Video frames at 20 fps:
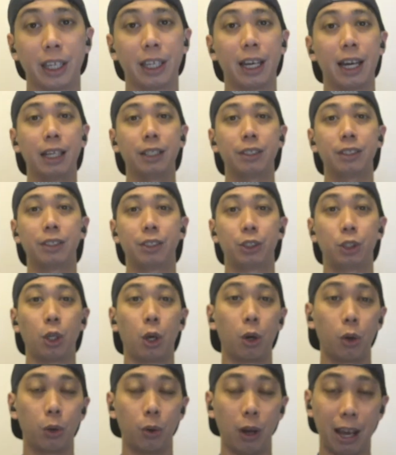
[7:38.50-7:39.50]
guys,
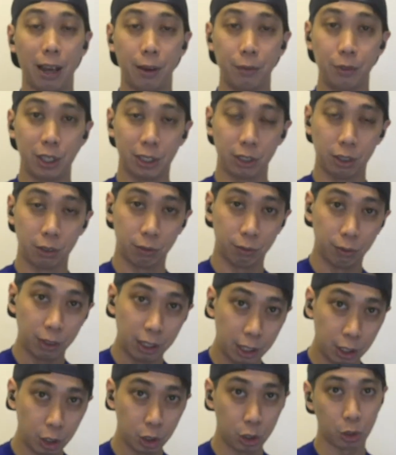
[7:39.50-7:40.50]
so I've just
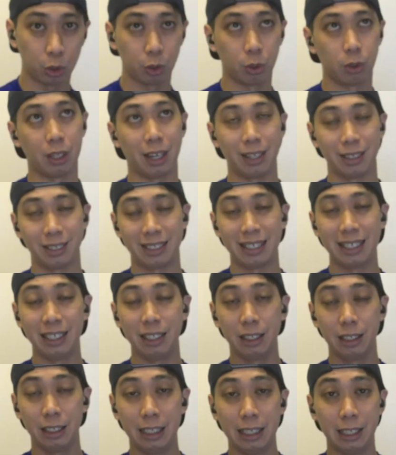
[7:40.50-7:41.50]
finished
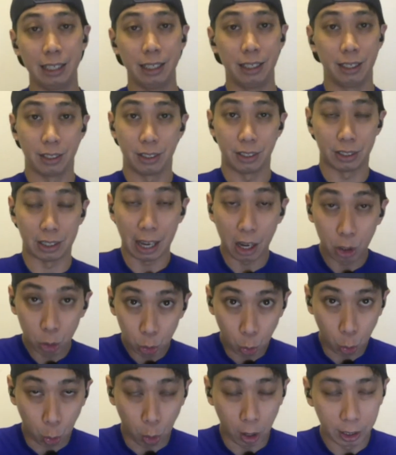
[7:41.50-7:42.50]
testing the
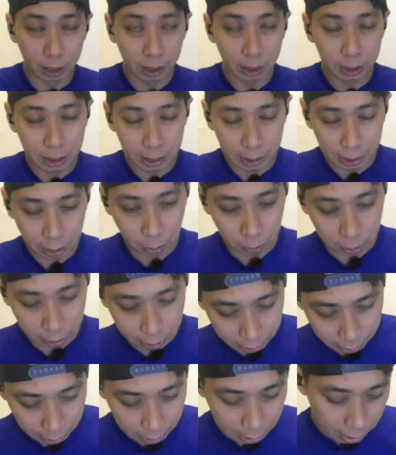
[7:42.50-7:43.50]
sound quality, okay?